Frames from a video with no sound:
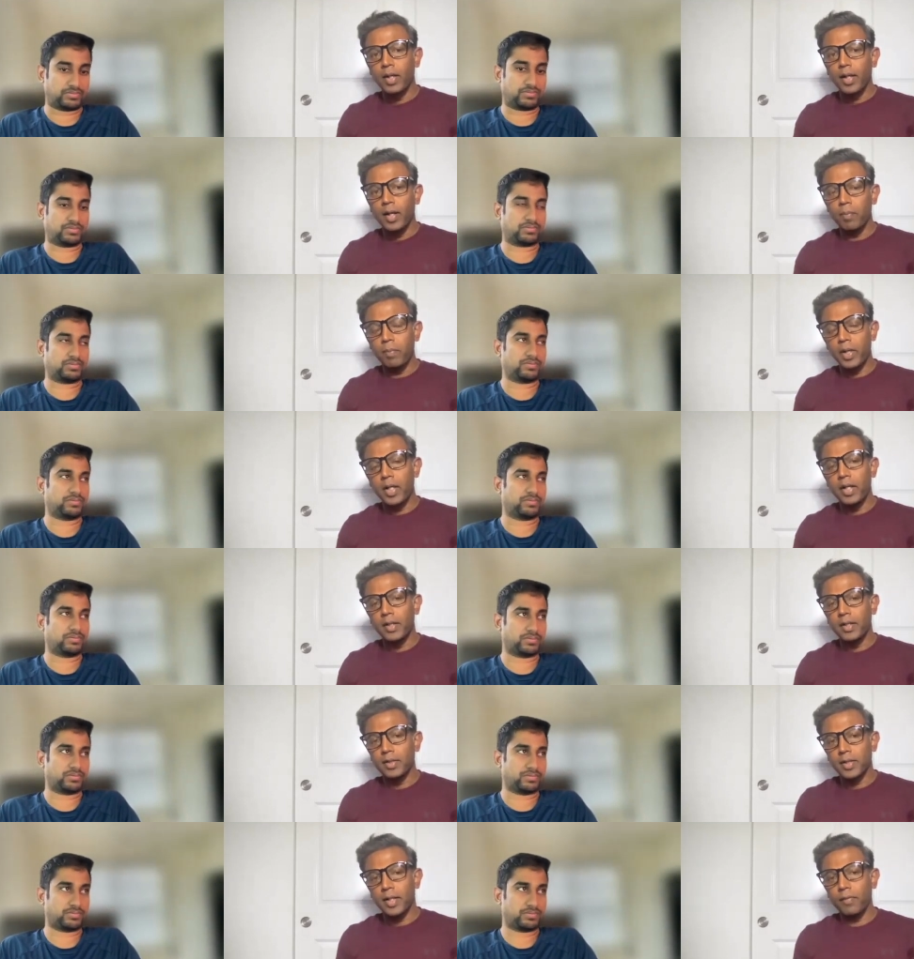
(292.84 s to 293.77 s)

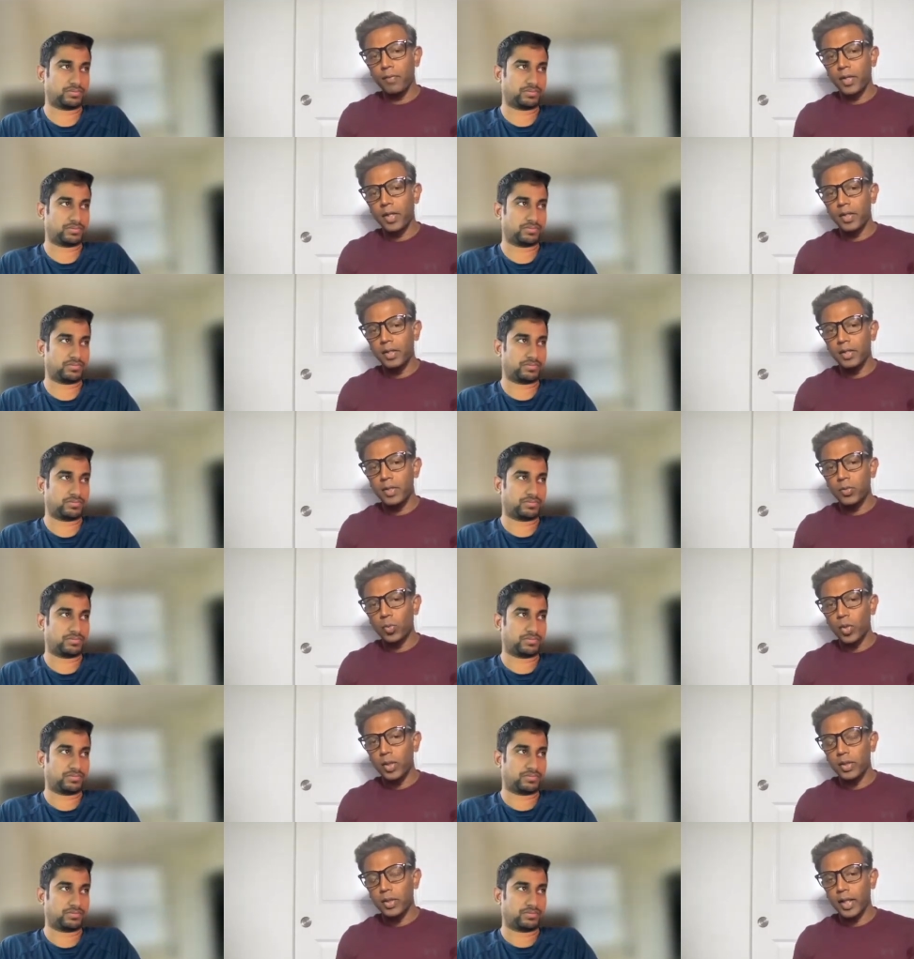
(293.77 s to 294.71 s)
Speaker 1: completing the certification is
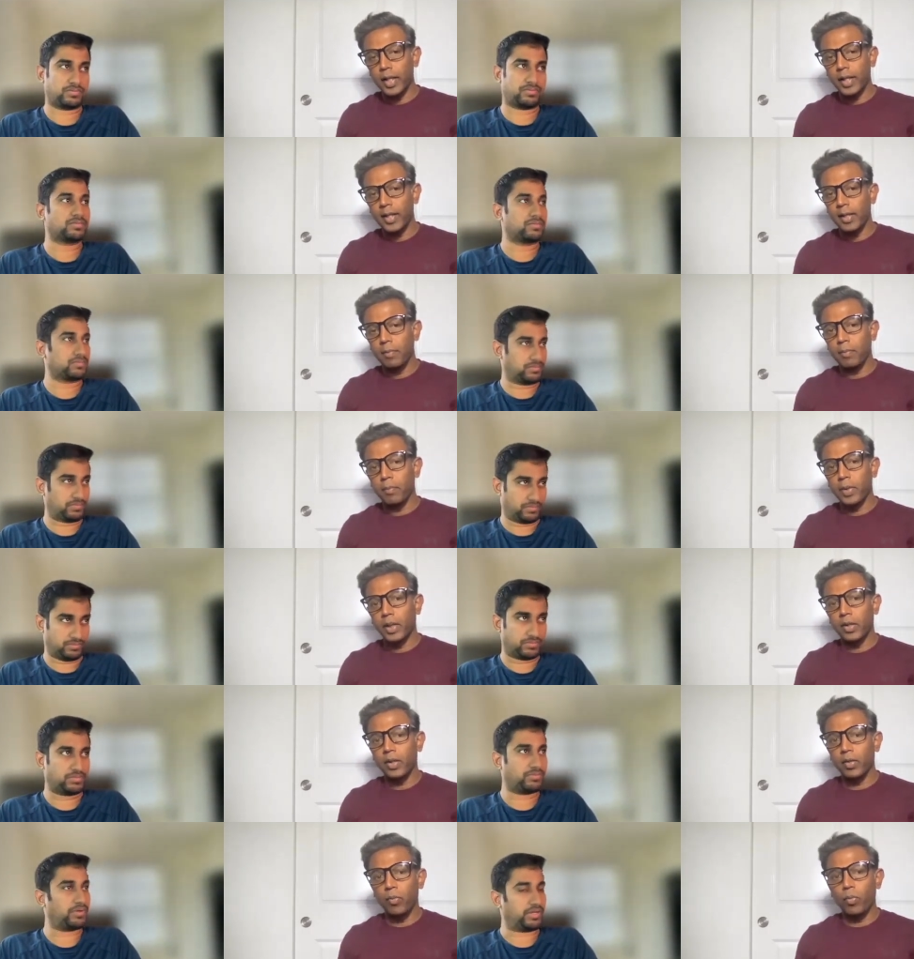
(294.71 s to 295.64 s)
one side,
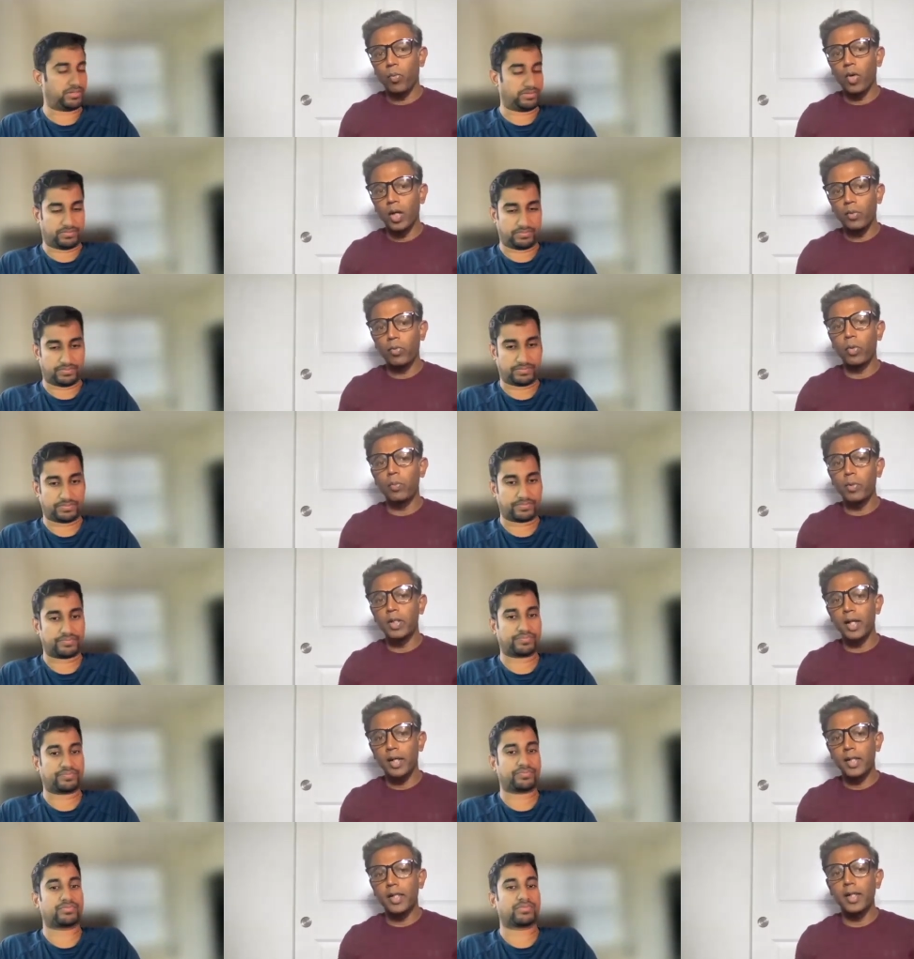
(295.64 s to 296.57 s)
but uh, mm-hmm. what would be
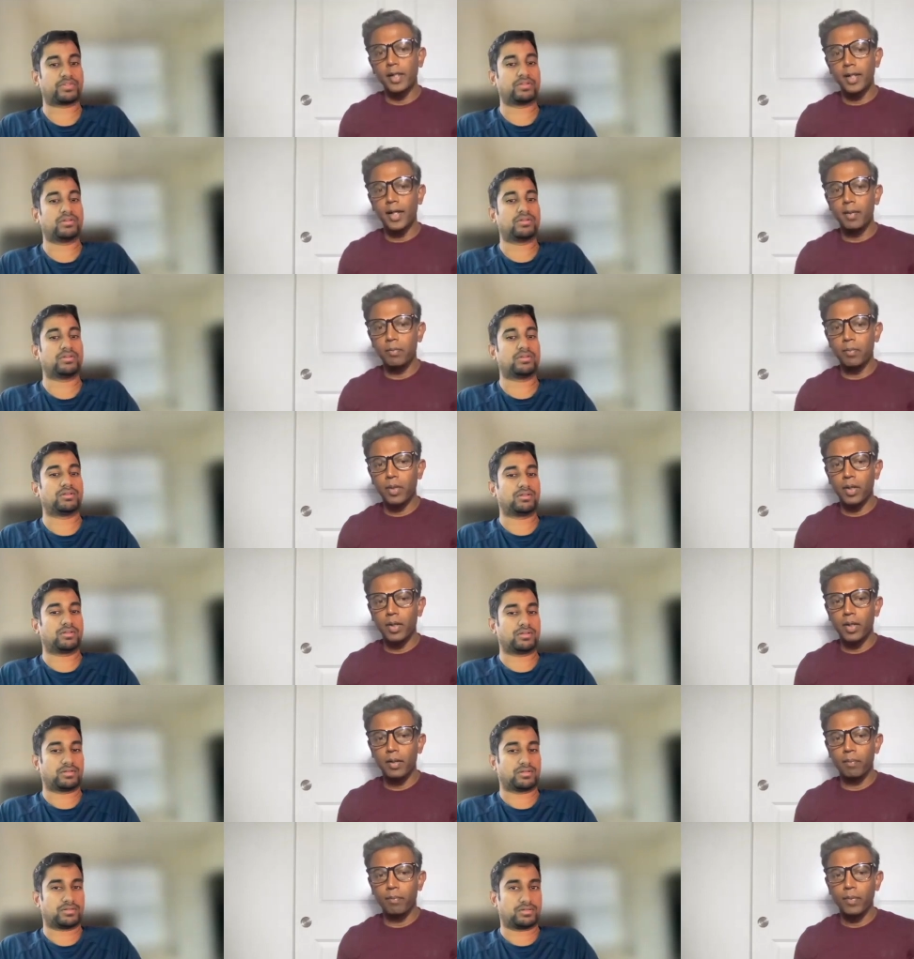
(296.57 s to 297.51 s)
the real time
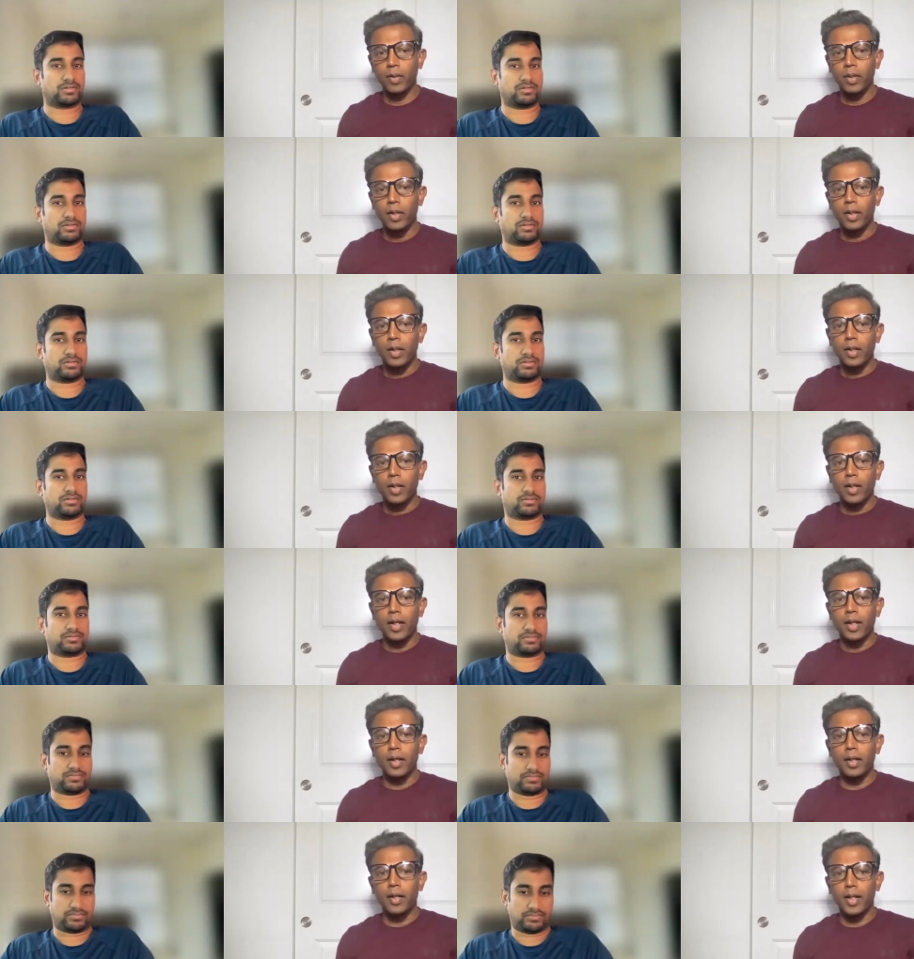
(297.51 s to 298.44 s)
um,
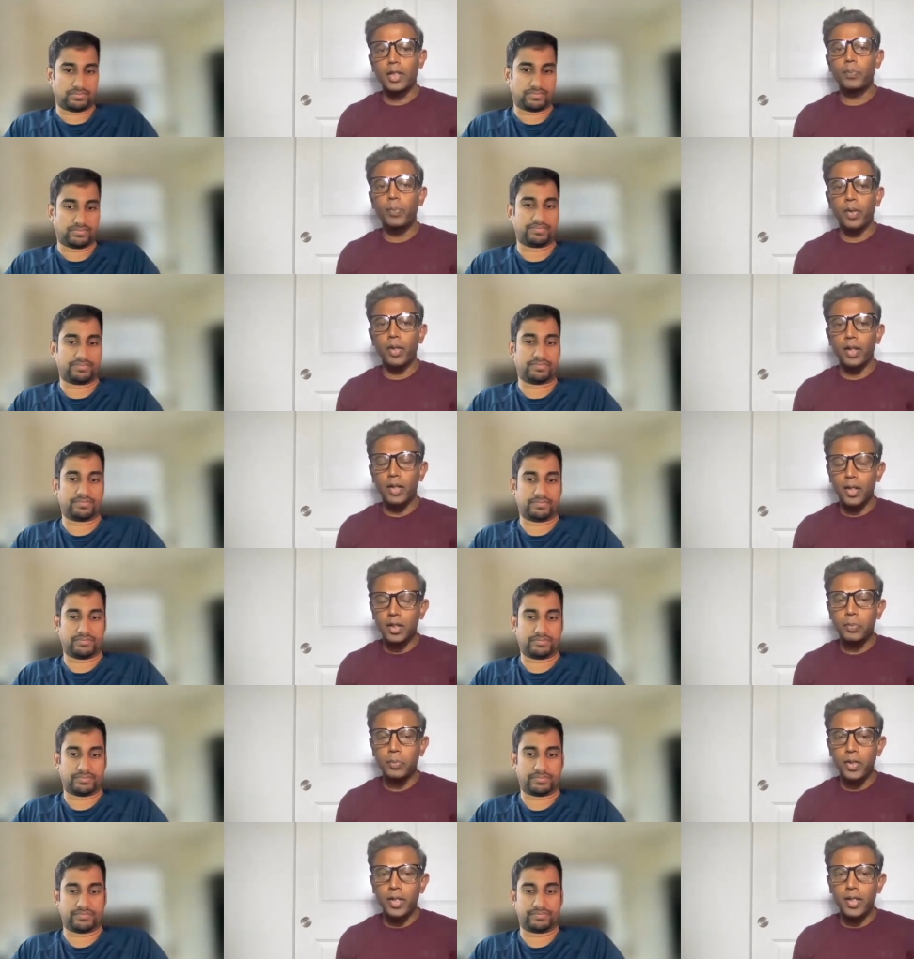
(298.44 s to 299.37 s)
exp-
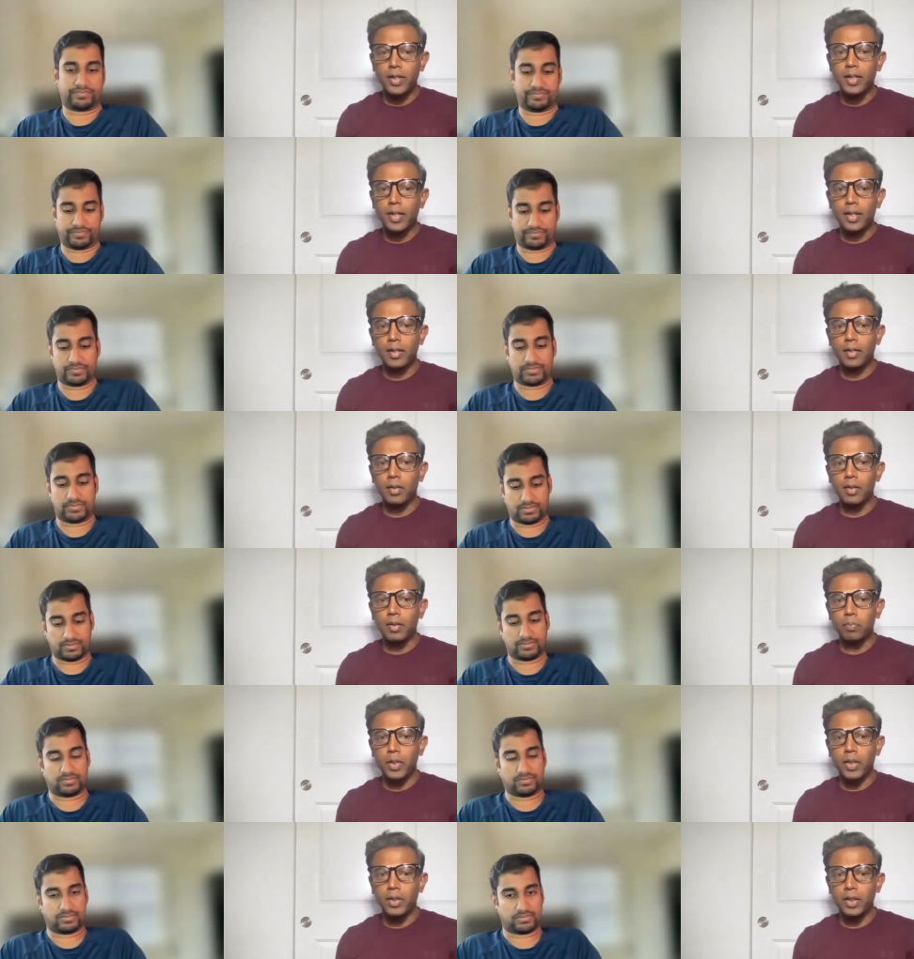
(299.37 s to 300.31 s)
experience that
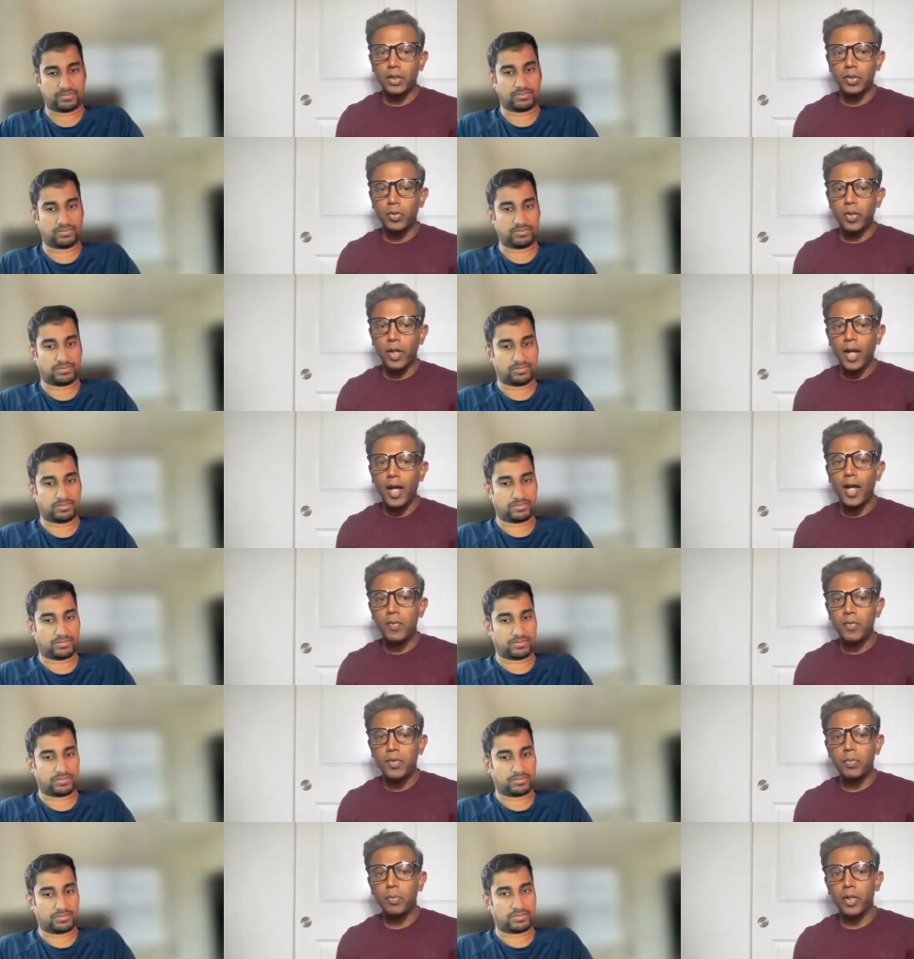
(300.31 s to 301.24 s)
our person should
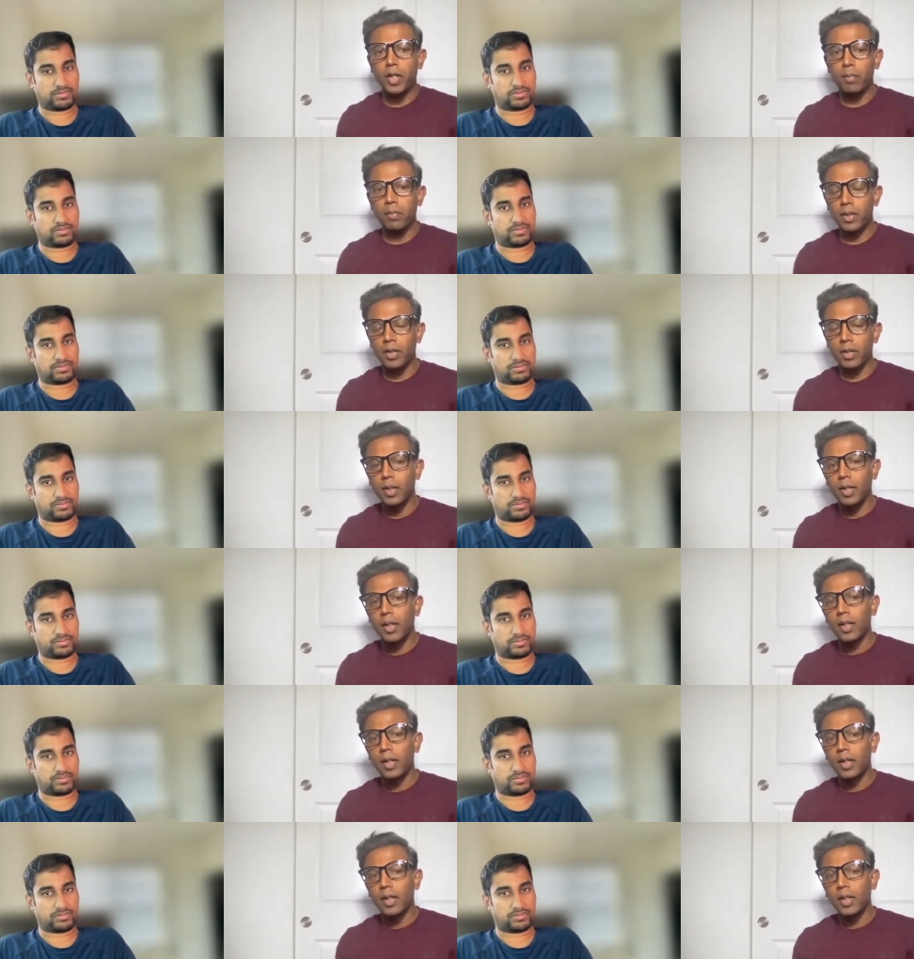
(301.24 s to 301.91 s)
have to become a